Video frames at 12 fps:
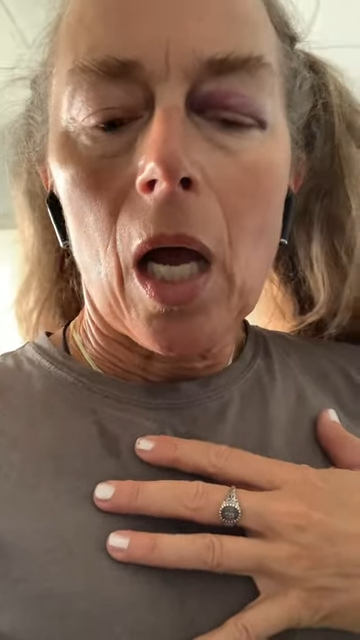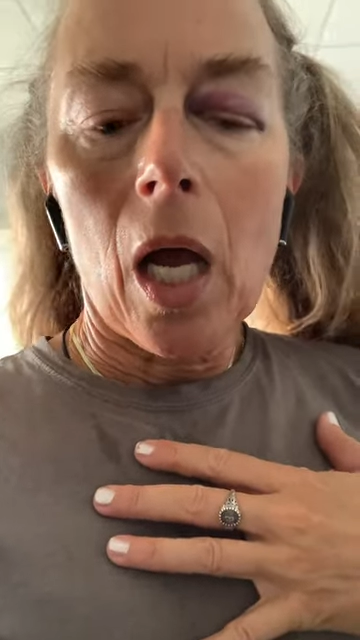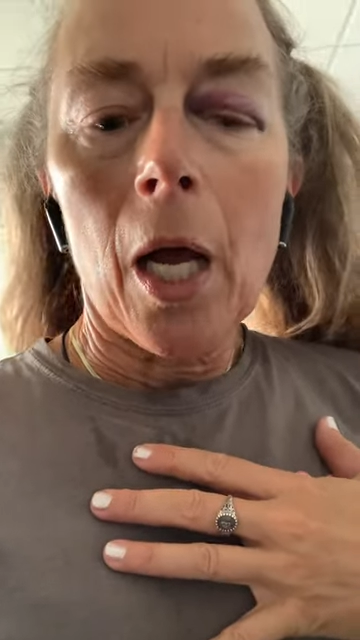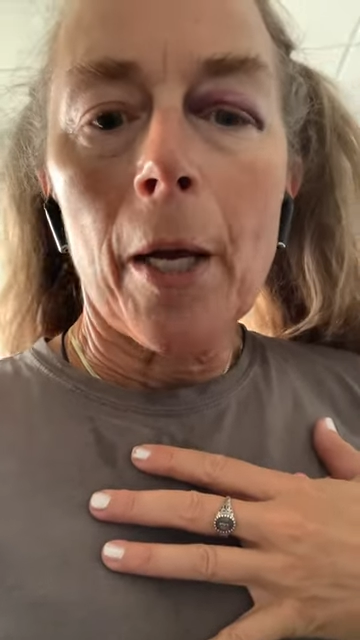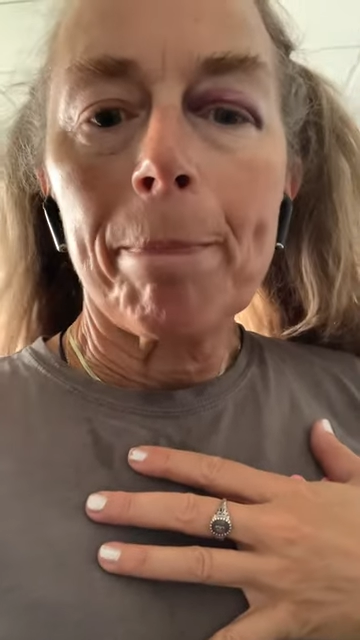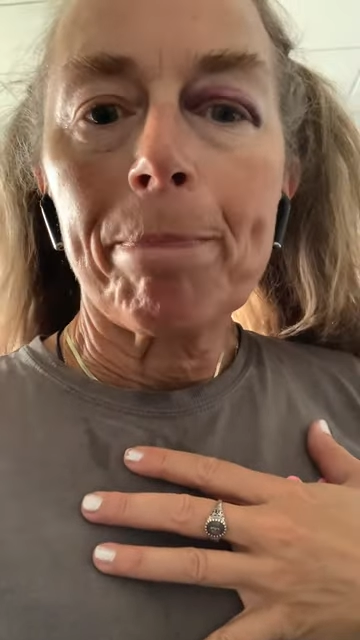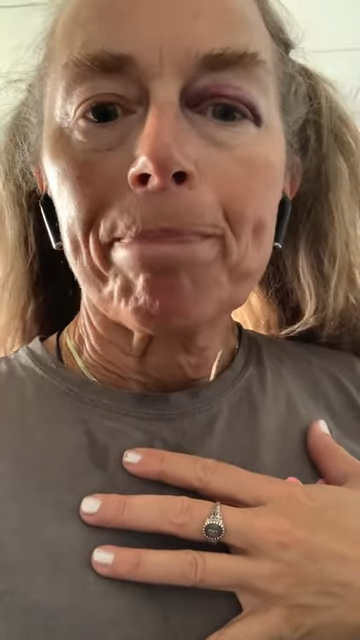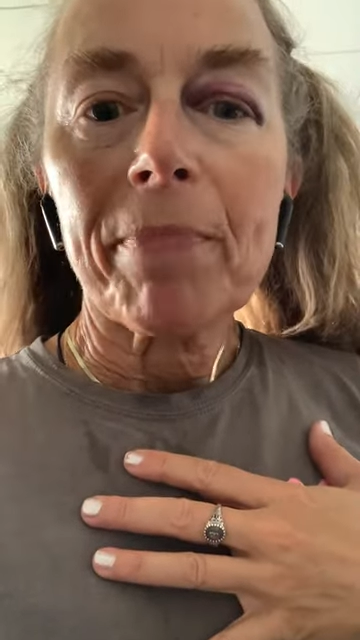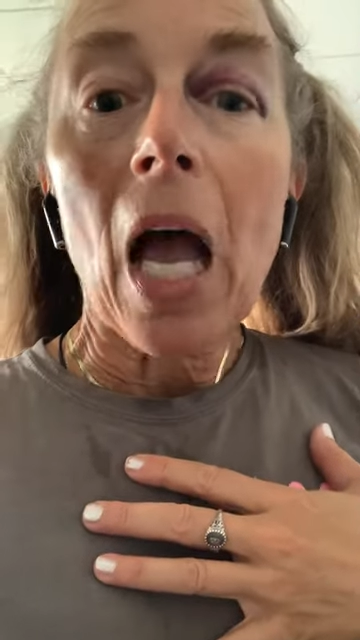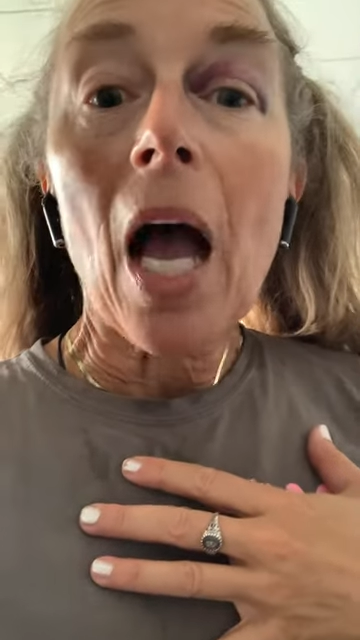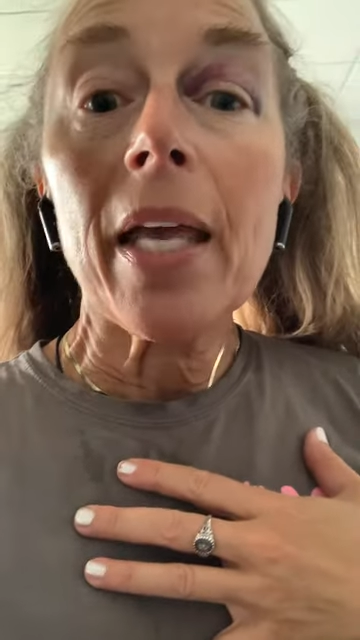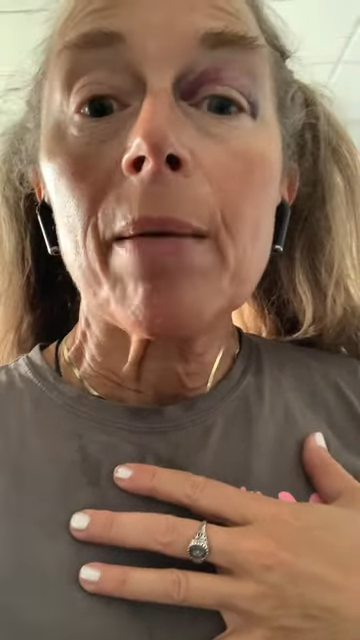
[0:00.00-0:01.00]
um,
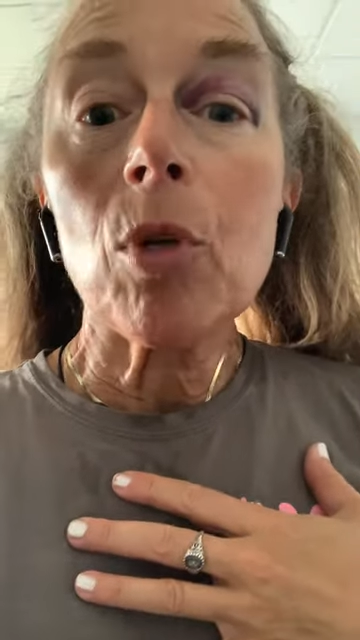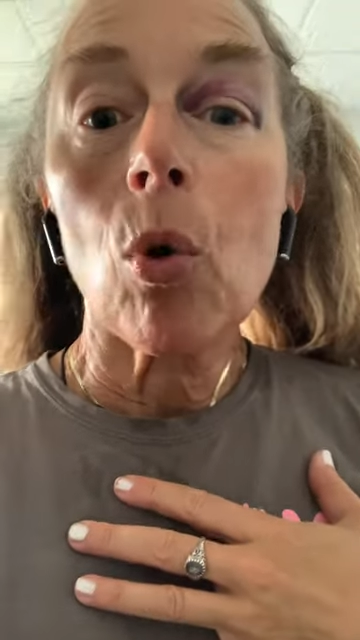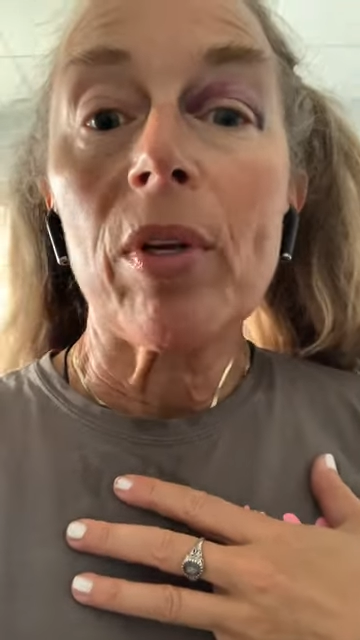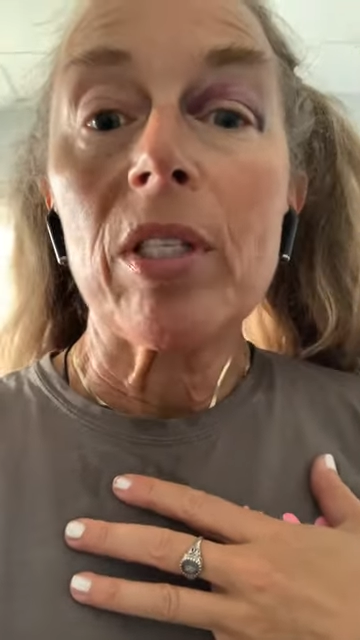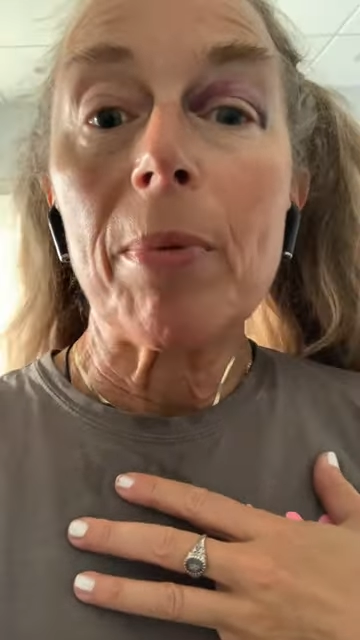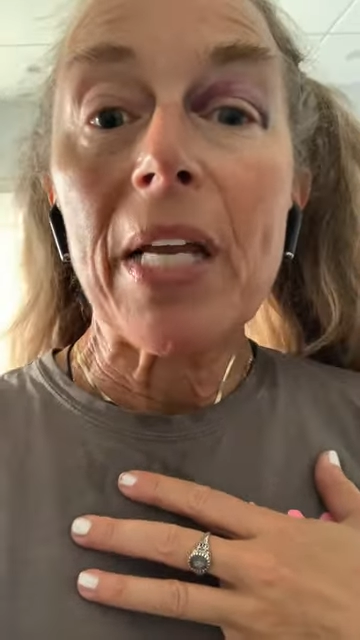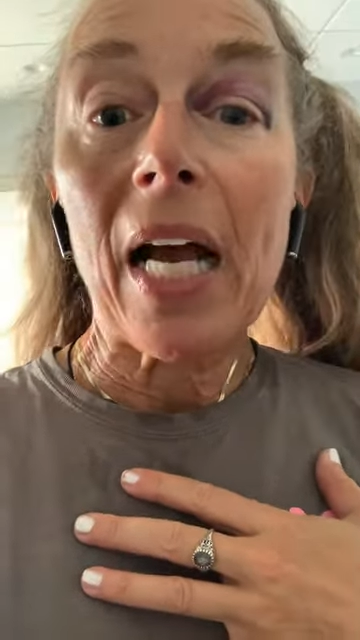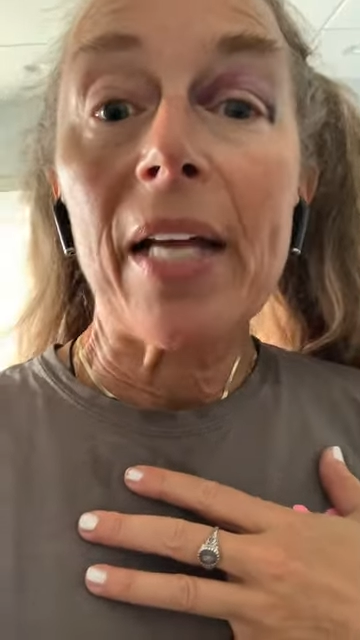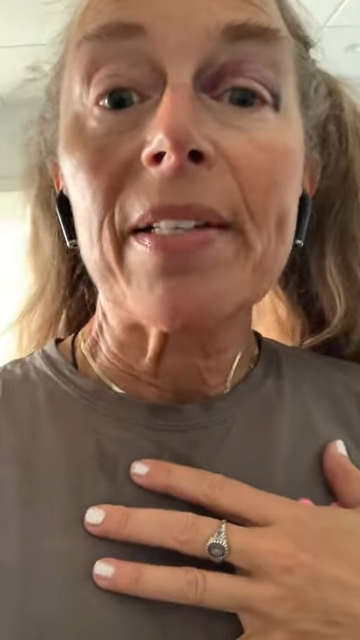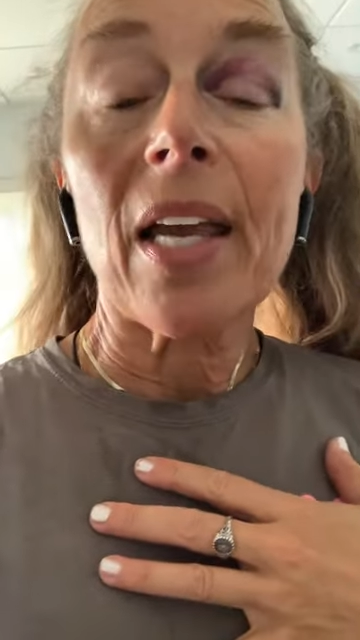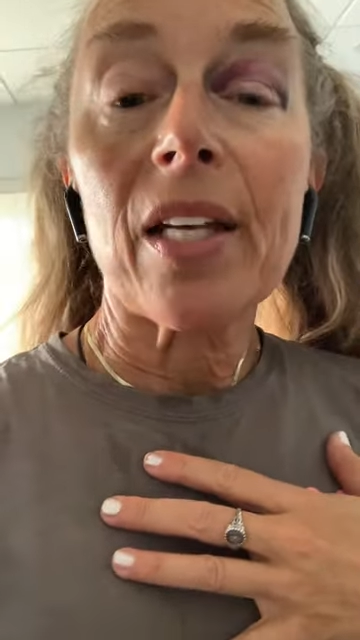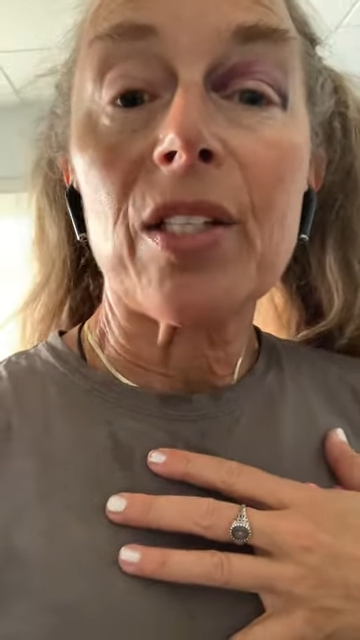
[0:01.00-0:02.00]
I am going to be
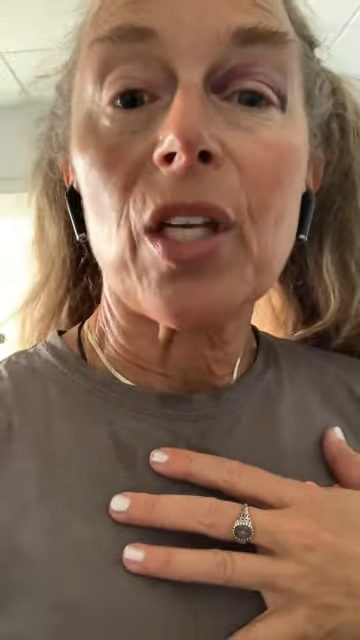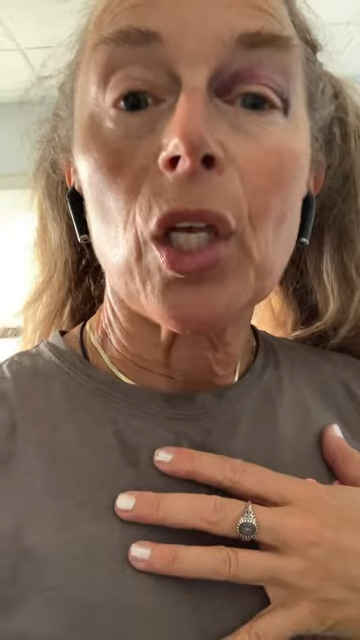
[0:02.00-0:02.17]
contacting